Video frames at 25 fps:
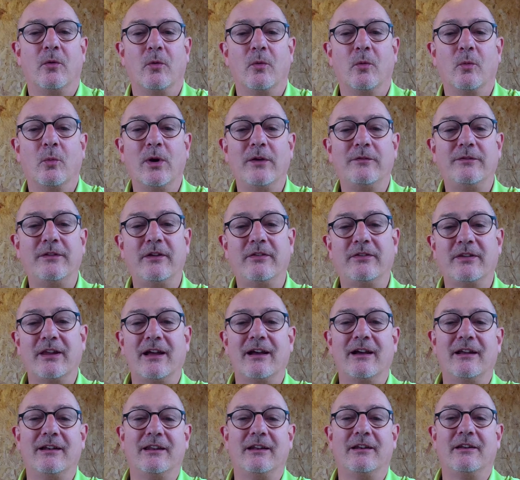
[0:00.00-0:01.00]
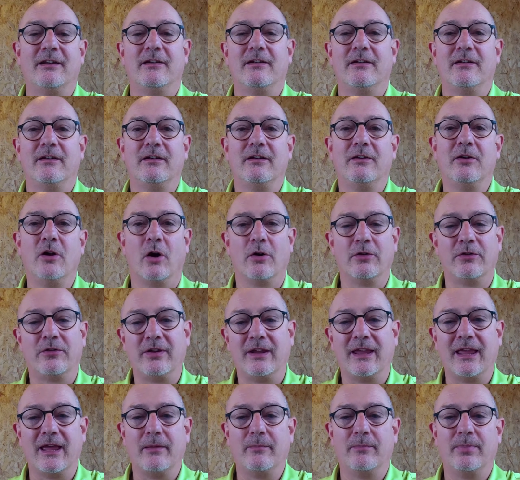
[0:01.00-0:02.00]
We've decided not to
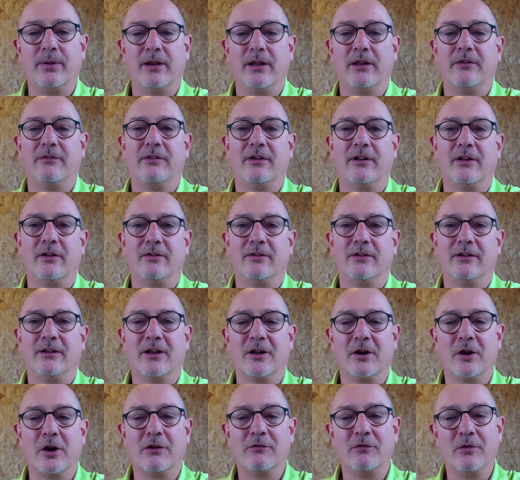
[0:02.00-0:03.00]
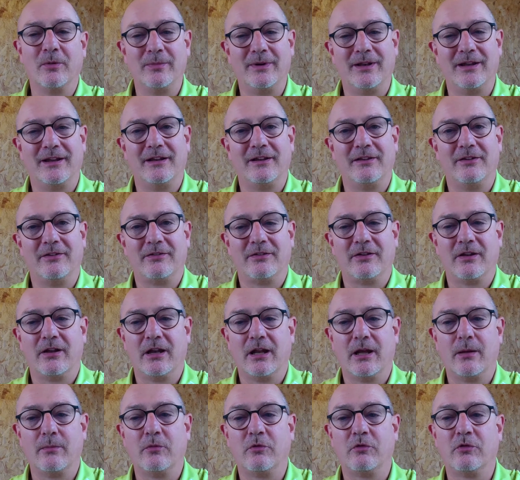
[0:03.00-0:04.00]
get political on our updates,
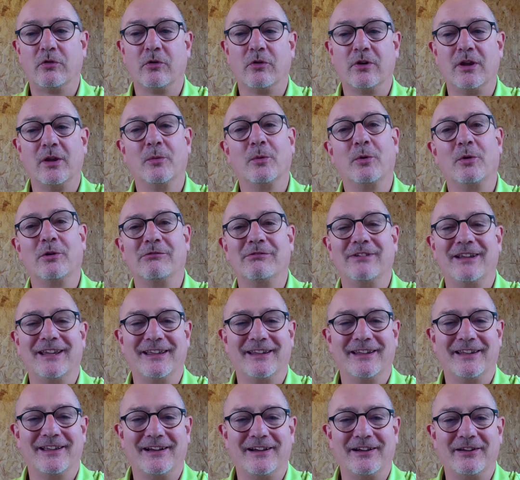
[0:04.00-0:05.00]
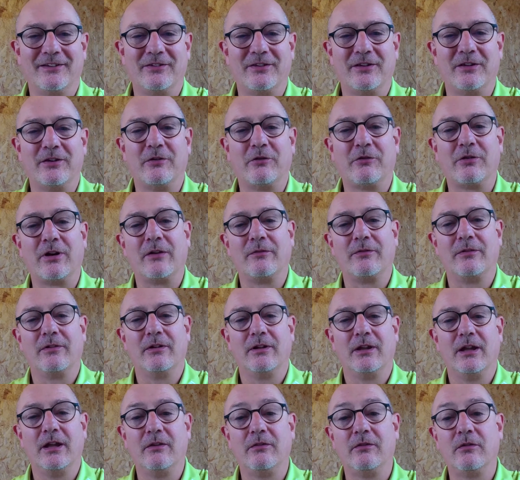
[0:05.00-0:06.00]
and I'm sure you all realise that
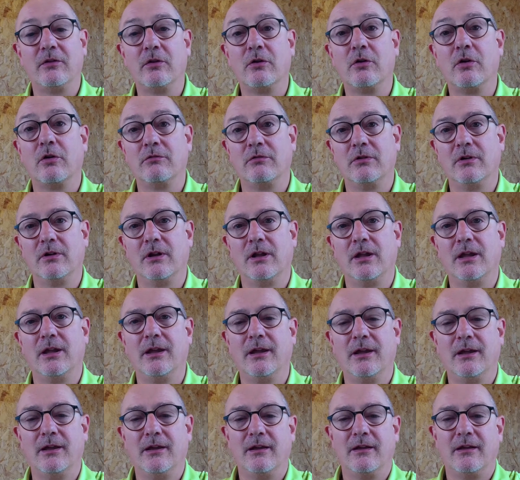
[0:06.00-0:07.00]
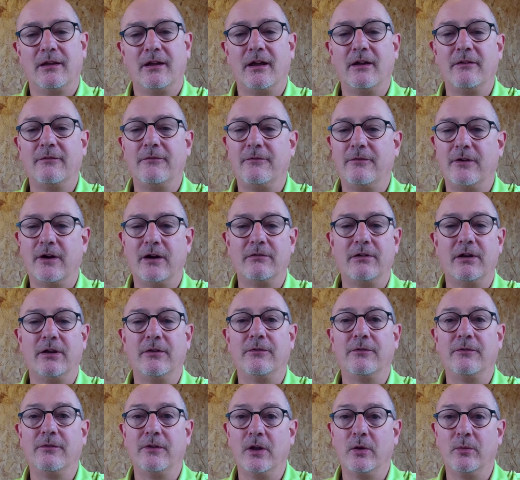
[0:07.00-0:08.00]
travel is currently a very
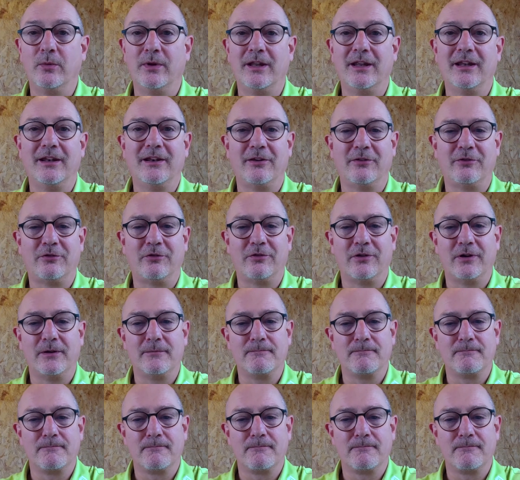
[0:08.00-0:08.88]
fluid industry.